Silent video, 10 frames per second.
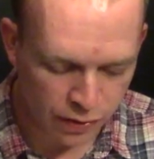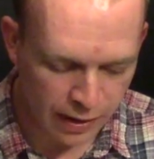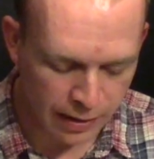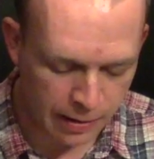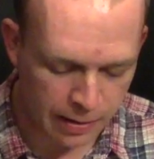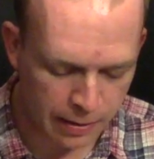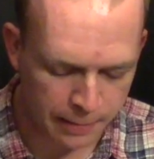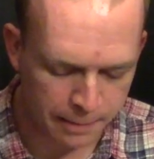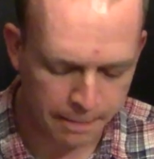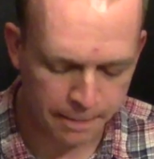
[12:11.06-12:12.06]
that,
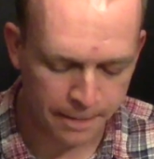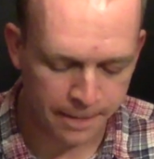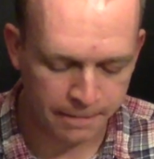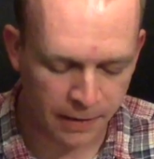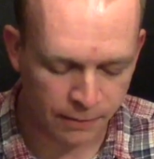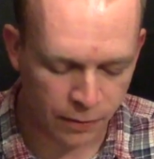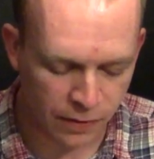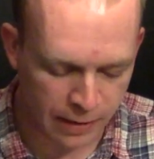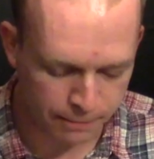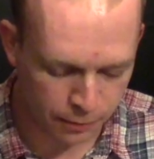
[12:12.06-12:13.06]
like, for
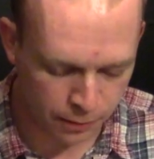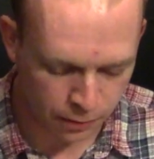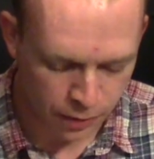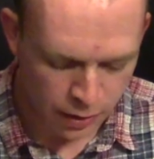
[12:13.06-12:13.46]
example,